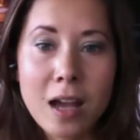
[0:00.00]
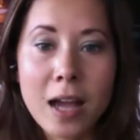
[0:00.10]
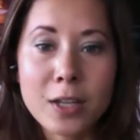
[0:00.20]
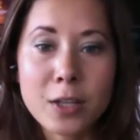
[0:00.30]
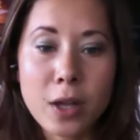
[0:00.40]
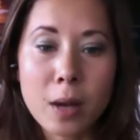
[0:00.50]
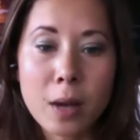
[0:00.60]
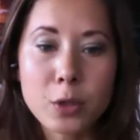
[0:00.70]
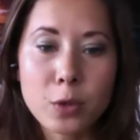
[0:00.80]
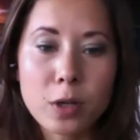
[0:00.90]
I'm
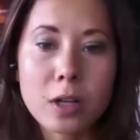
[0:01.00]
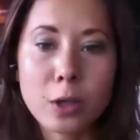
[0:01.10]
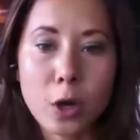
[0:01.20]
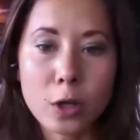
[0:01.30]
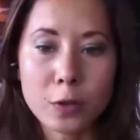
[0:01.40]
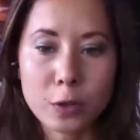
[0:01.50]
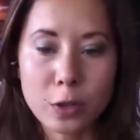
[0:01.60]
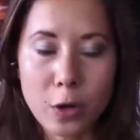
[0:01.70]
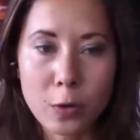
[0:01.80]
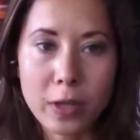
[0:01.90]
sure a lot of you
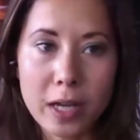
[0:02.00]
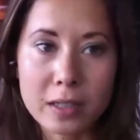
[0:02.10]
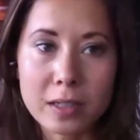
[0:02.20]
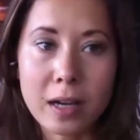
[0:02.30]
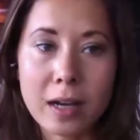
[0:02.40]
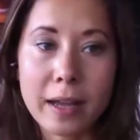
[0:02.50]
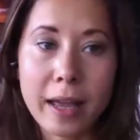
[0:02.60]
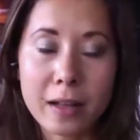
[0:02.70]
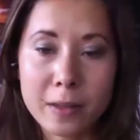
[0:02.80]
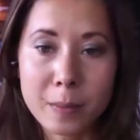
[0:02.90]
know that
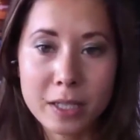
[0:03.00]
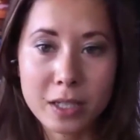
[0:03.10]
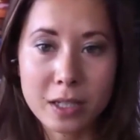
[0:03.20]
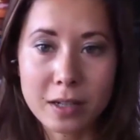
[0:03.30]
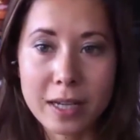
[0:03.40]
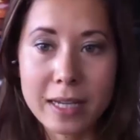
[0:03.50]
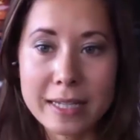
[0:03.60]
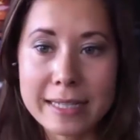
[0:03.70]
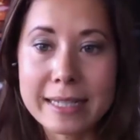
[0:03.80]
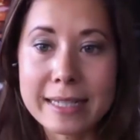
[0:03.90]
healthy bacteria
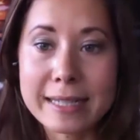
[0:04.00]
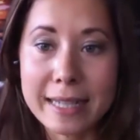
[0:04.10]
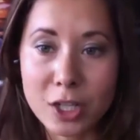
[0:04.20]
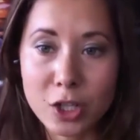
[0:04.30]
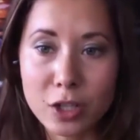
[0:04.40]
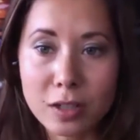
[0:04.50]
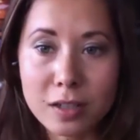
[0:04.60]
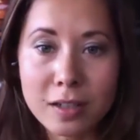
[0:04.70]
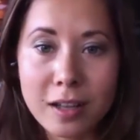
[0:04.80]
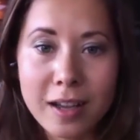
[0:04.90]
is
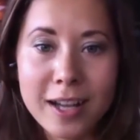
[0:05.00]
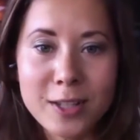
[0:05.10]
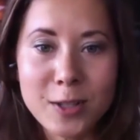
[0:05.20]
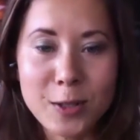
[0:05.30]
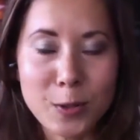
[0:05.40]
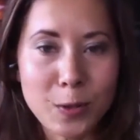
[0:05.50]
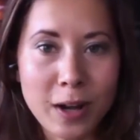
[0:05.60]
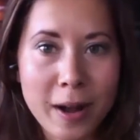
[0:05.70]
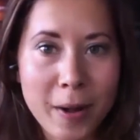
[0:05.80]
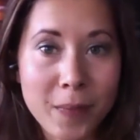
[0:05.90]
essential to
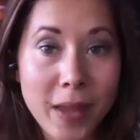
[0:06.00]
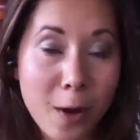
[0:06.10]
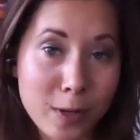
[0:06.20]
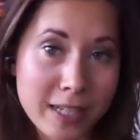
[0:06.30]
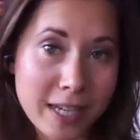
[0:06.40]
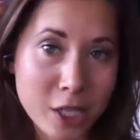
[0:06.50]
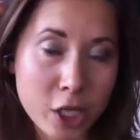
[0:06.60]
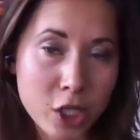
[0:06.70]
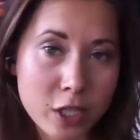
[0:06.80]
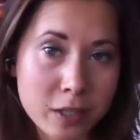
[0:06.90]
our
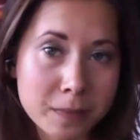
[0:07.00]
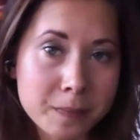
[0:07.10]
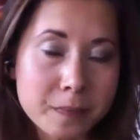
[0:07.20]
digestion.